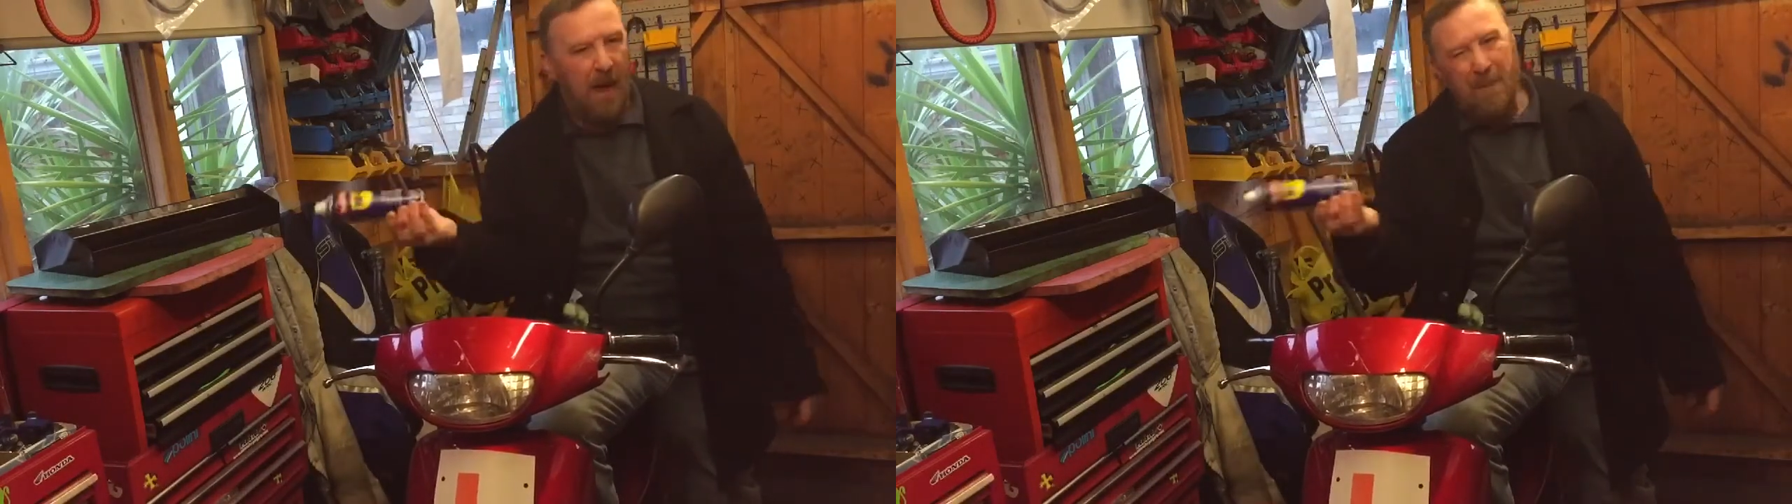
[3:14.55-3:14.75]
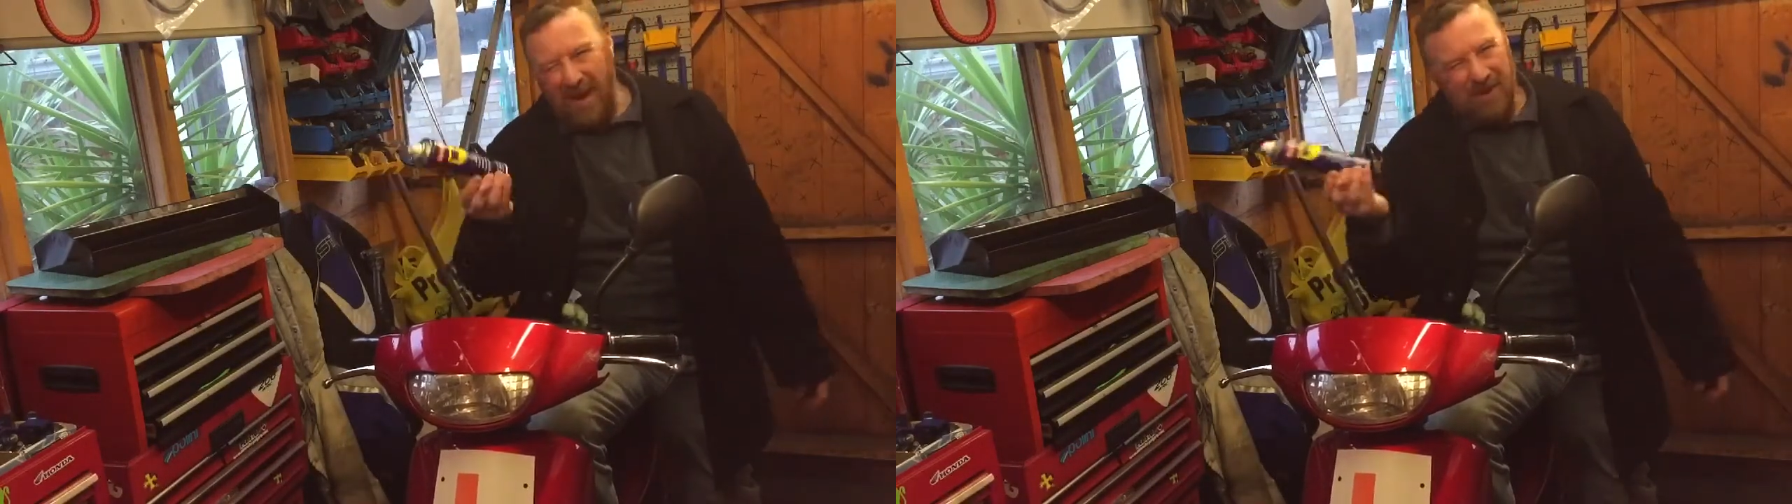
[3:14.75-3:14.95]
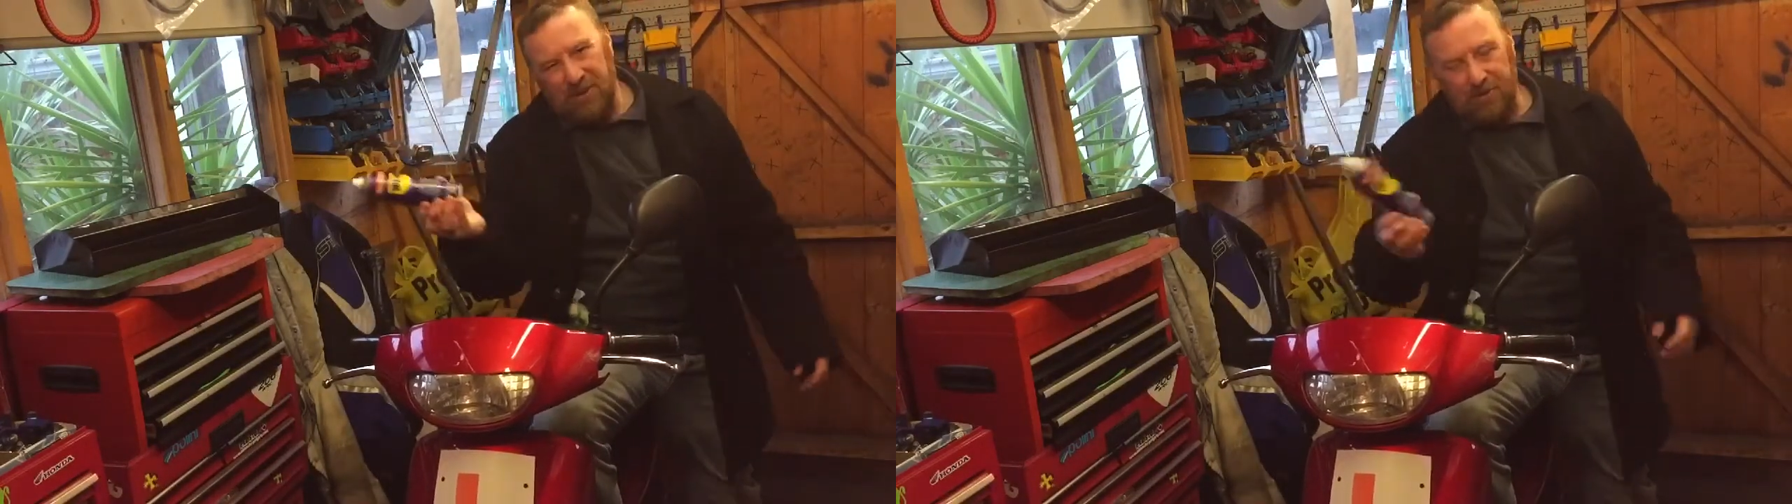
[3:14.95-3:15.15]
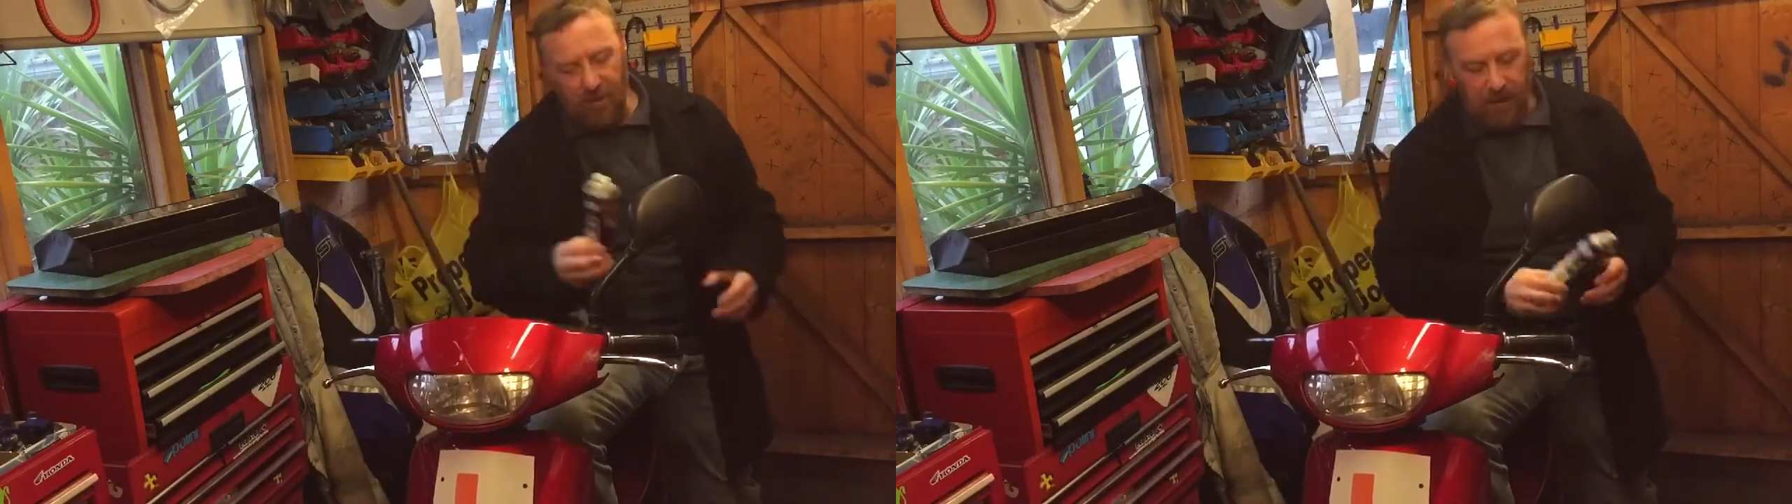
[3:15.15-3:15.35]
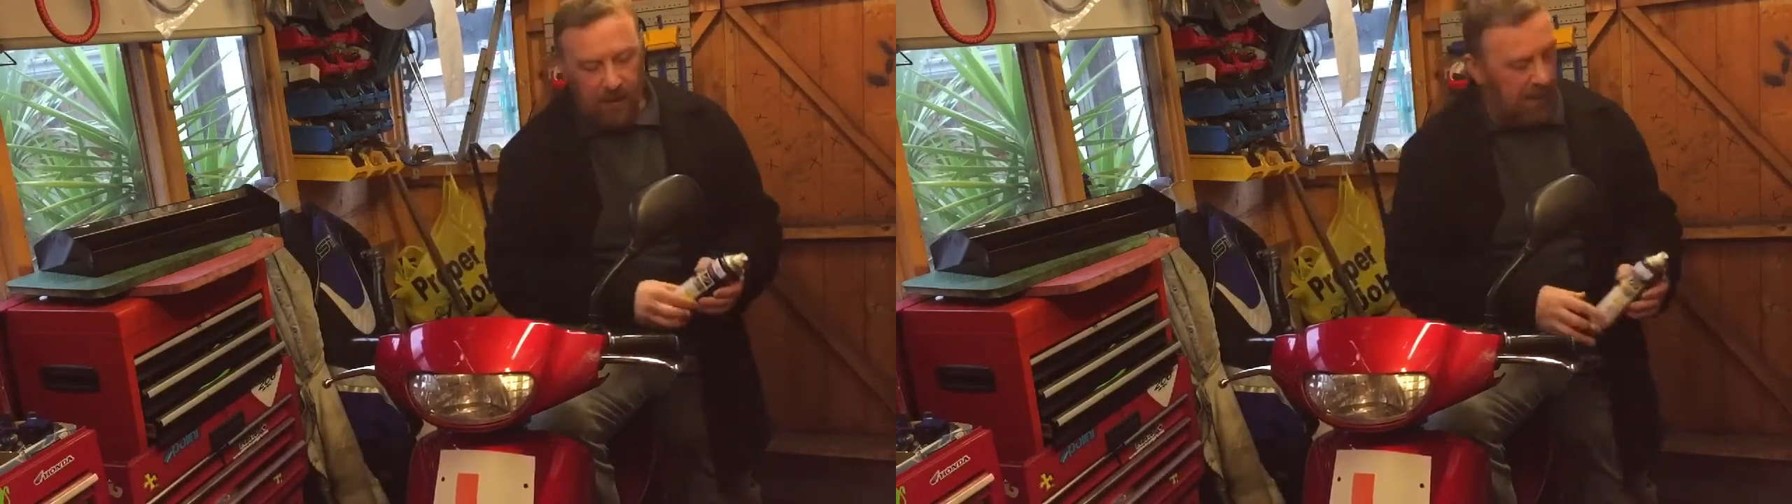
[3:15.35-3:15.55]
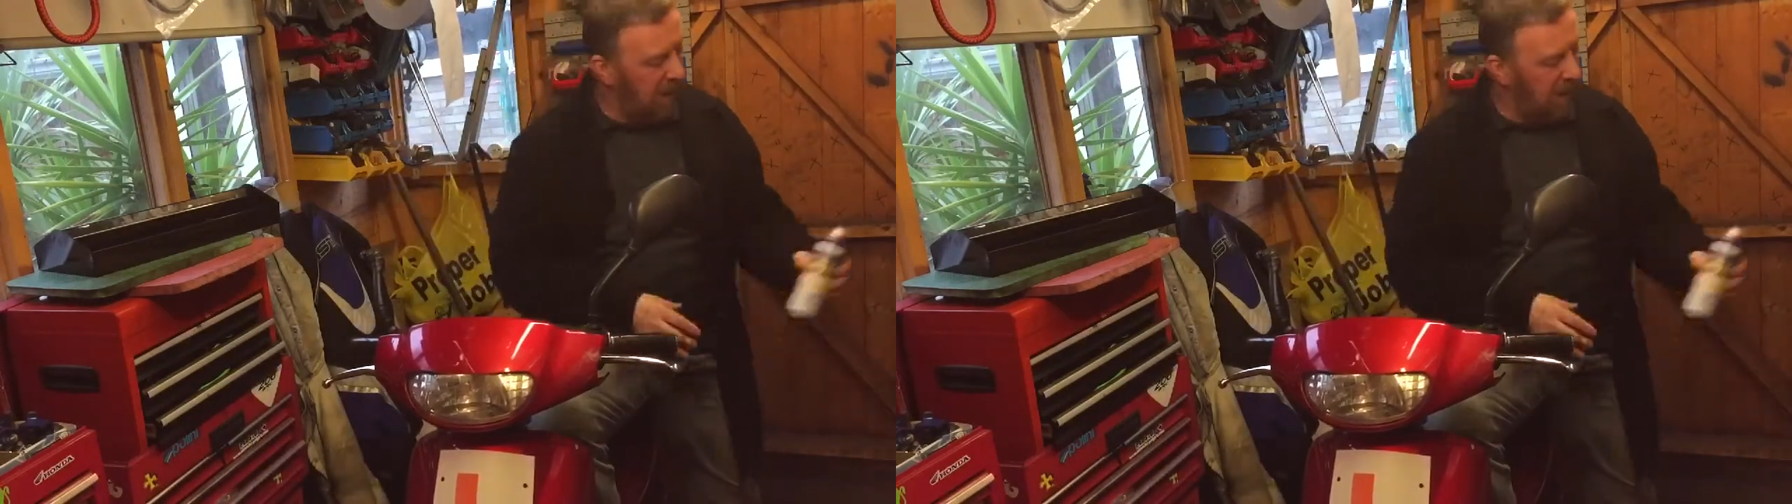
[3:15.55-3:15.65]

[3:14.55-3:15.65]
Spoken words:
a maintenance spray.